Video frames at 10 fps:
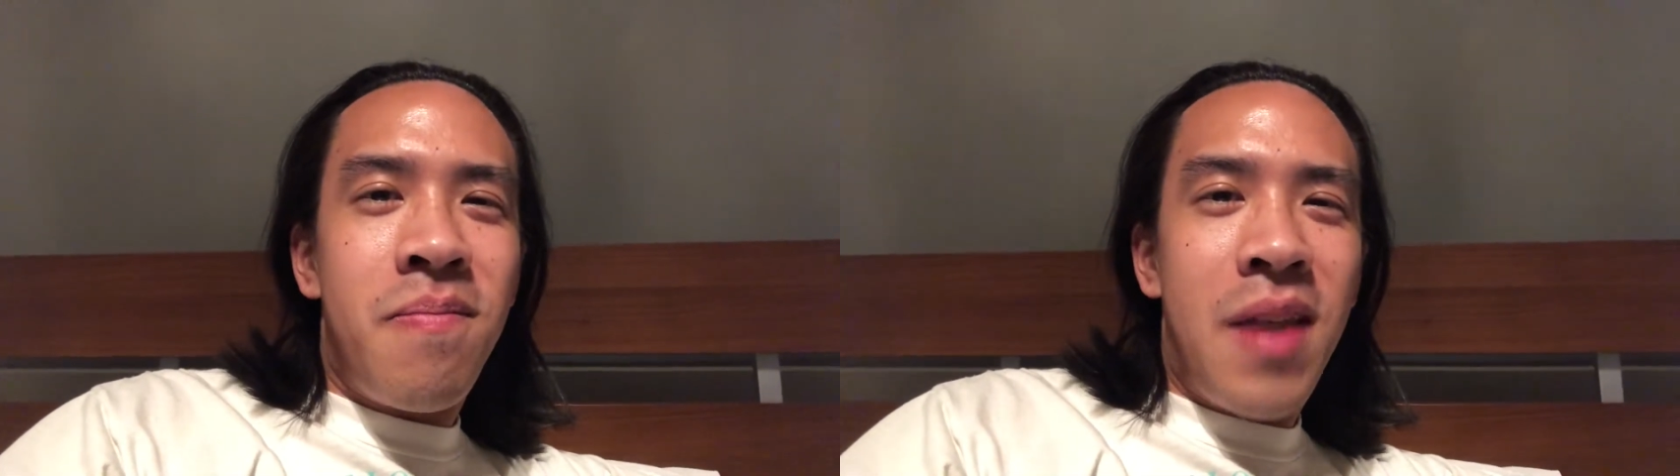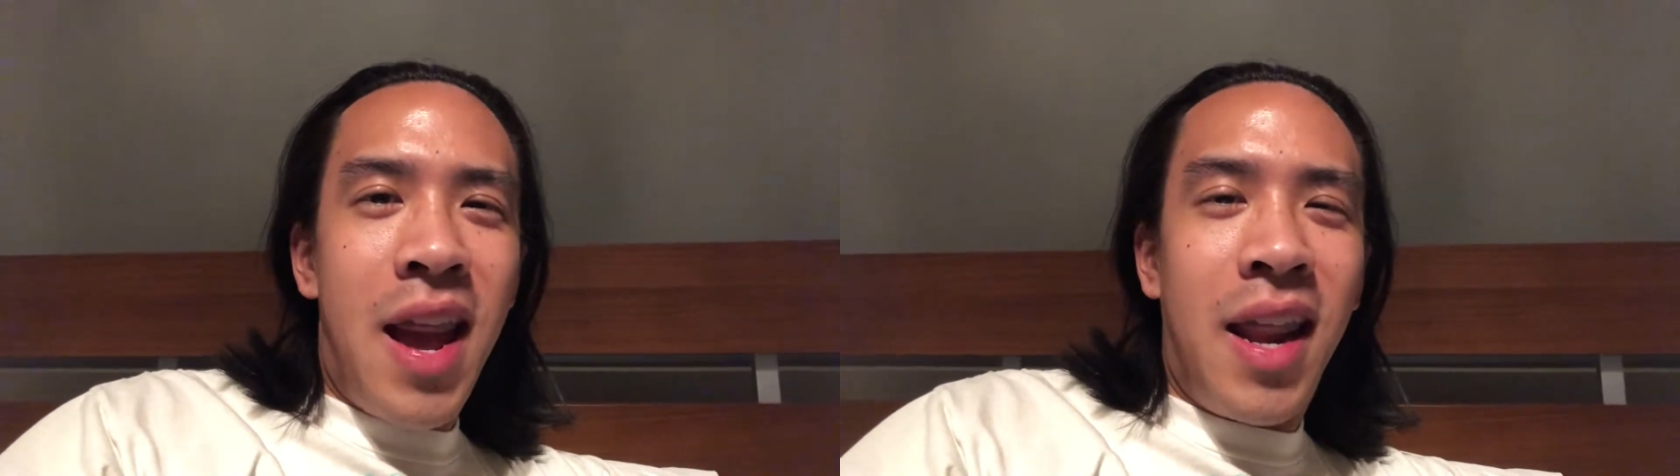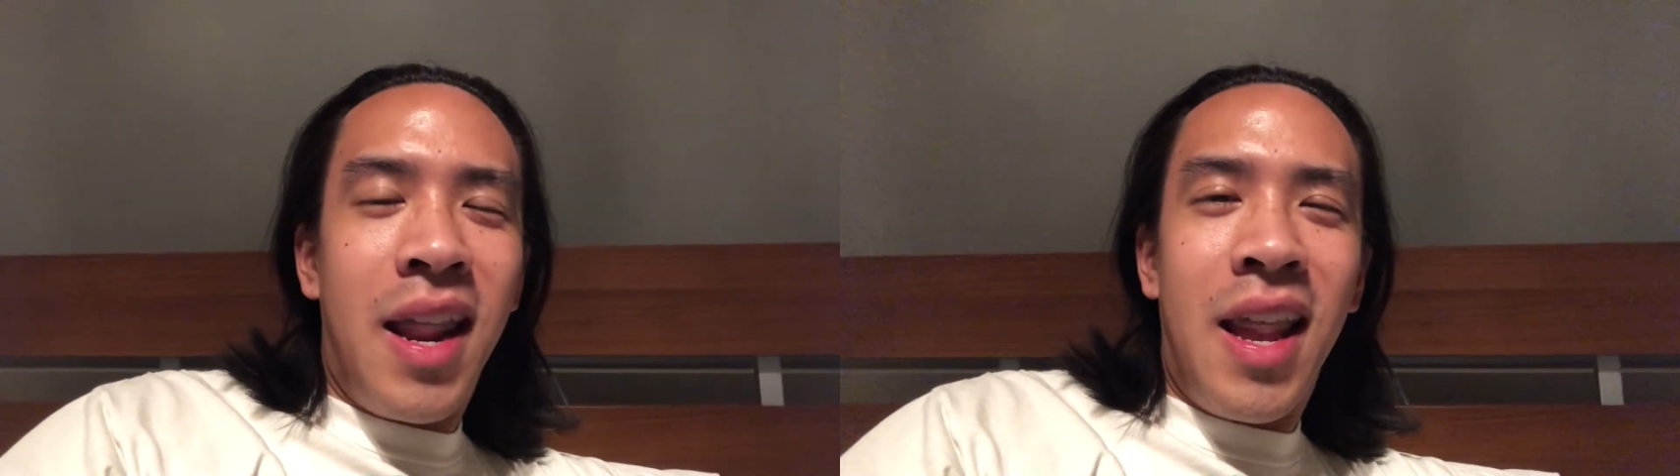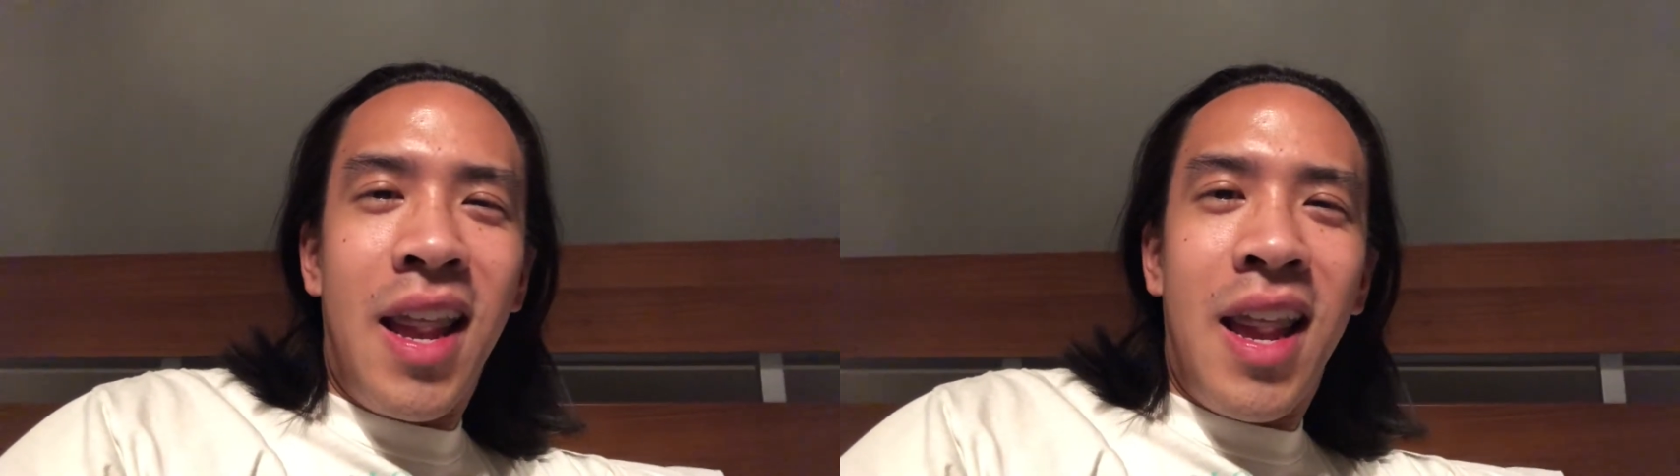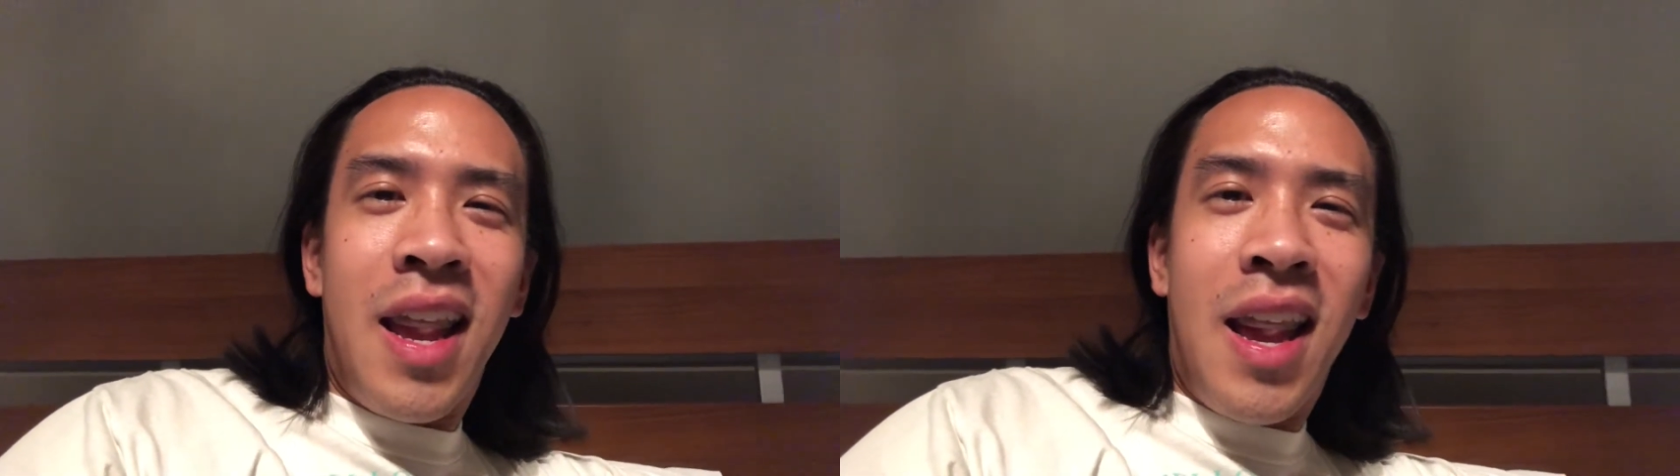And
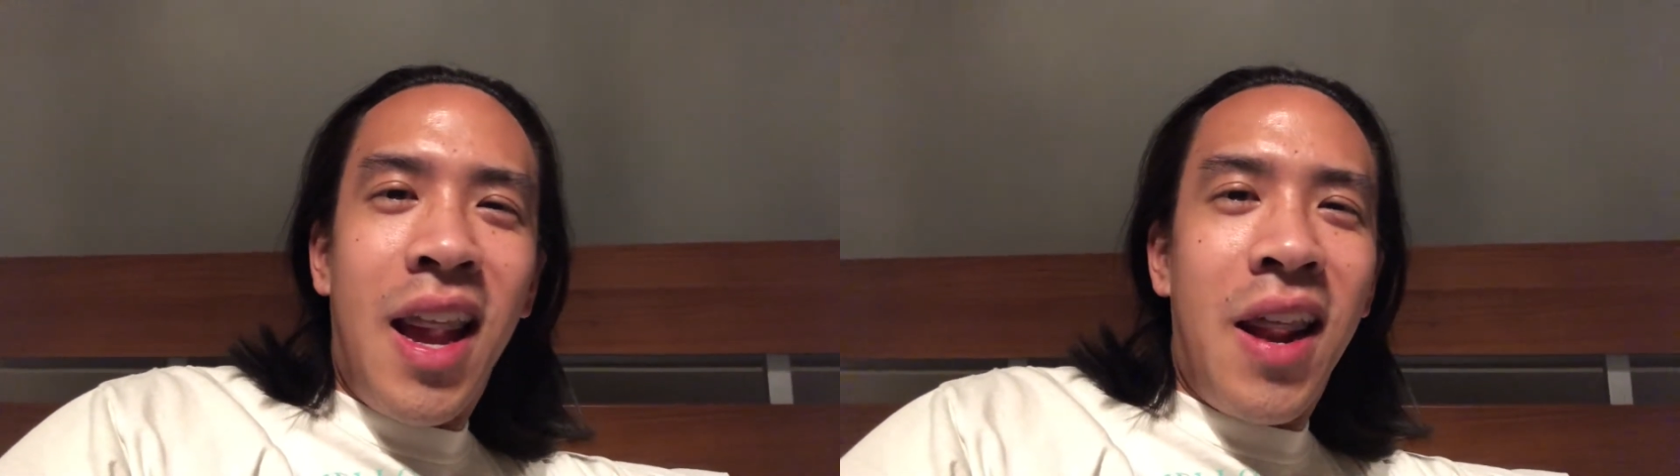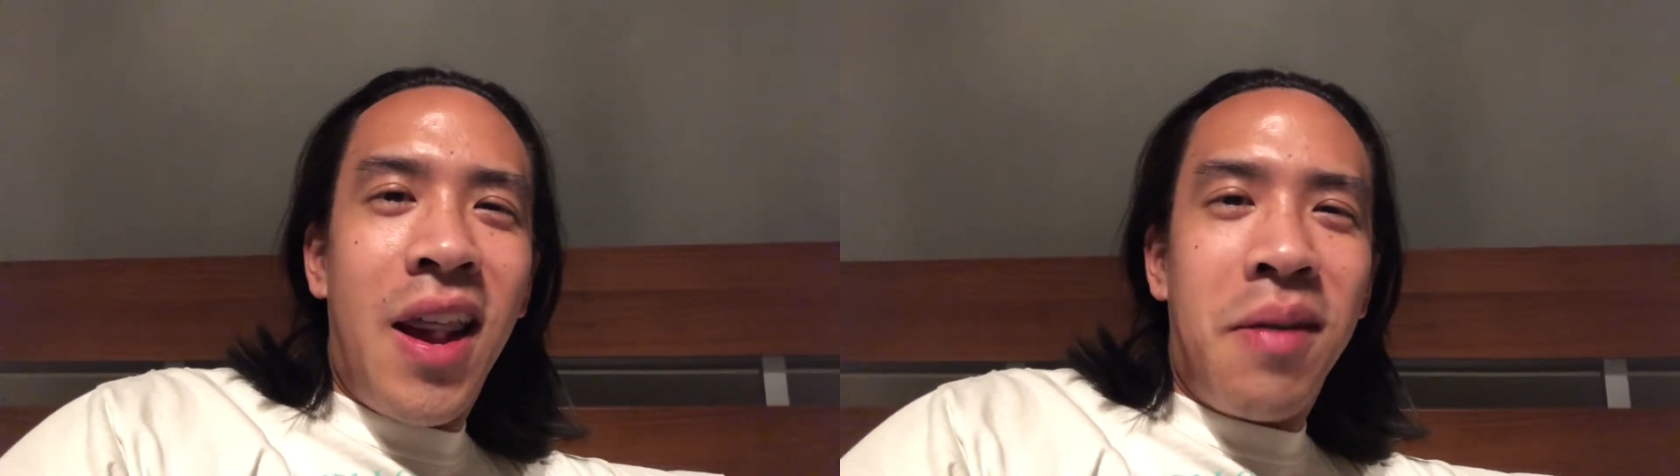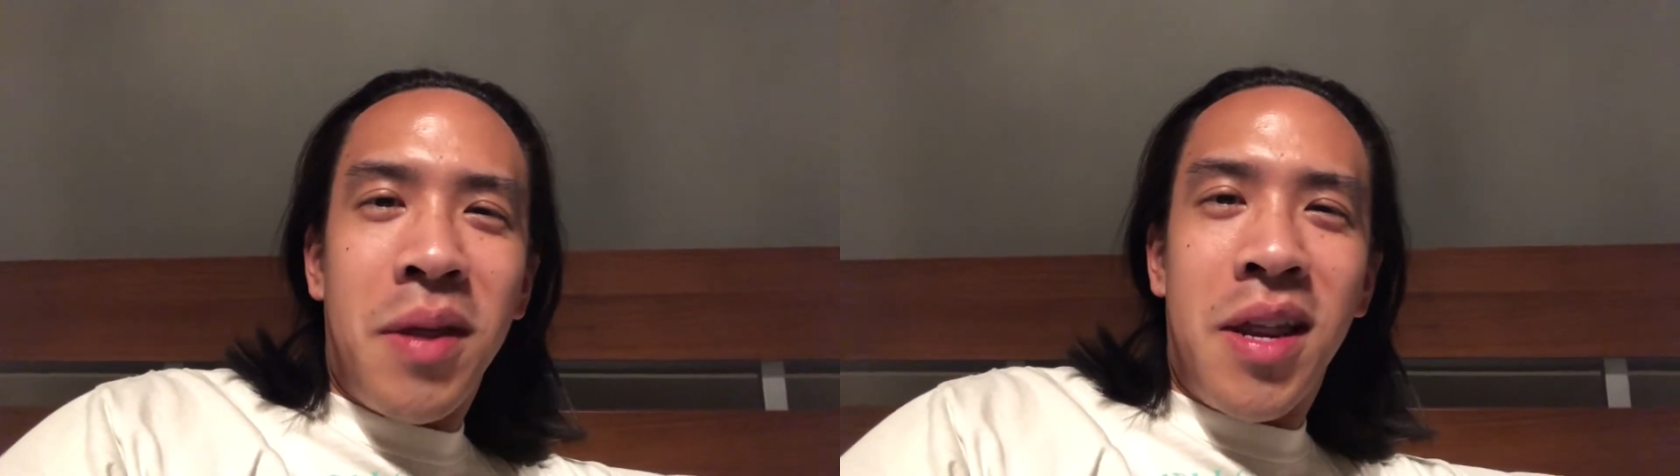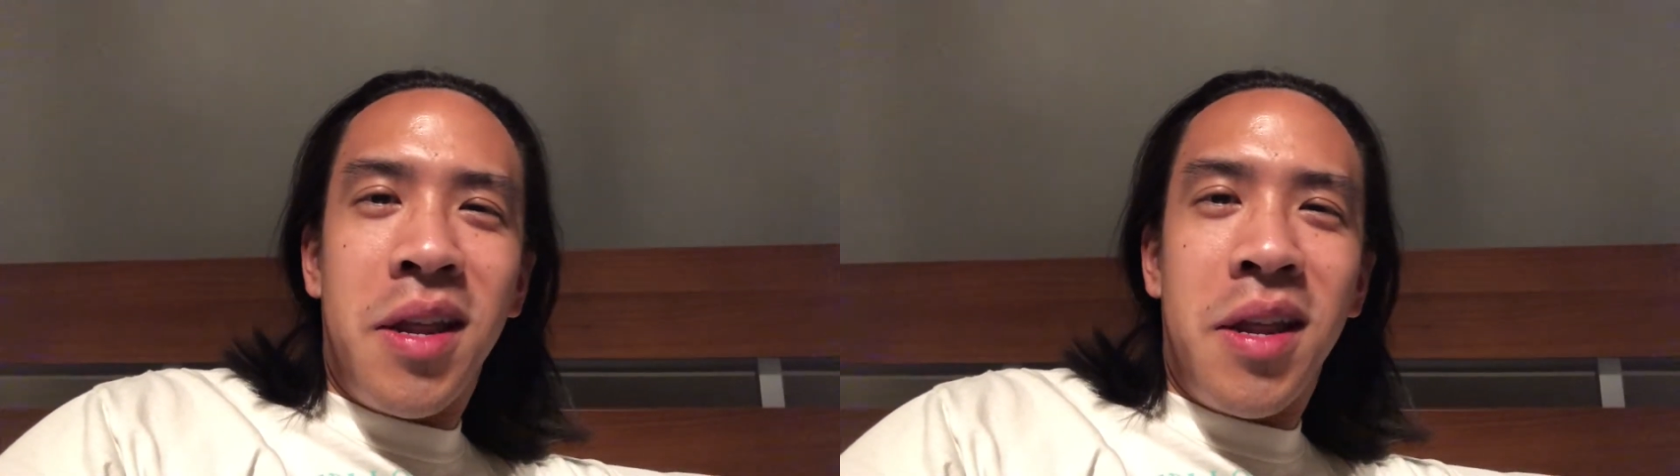I know I'm gonna